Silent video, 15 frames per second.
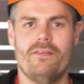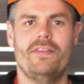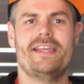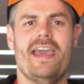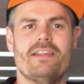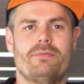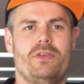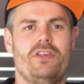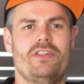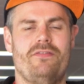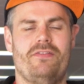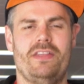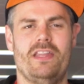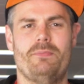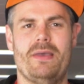The case we're
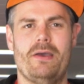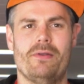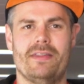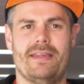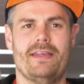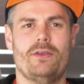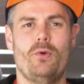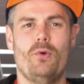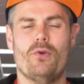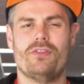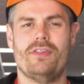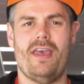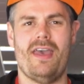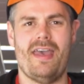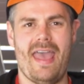using for this build is a
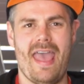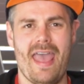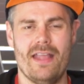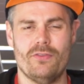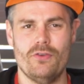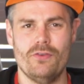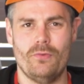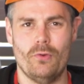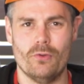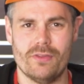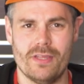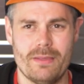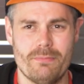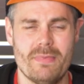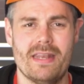Corsair Air
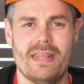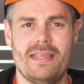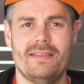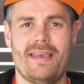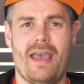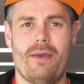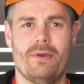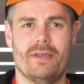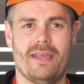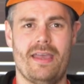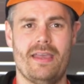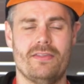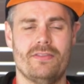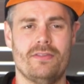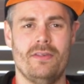240 mini tower
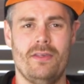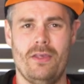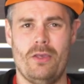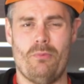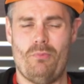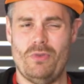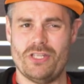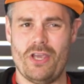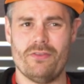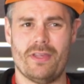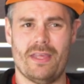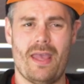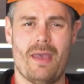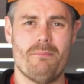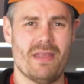case. We
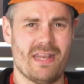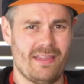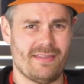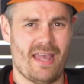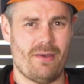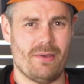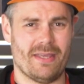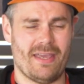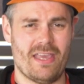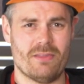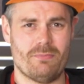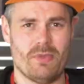chose a mini tower case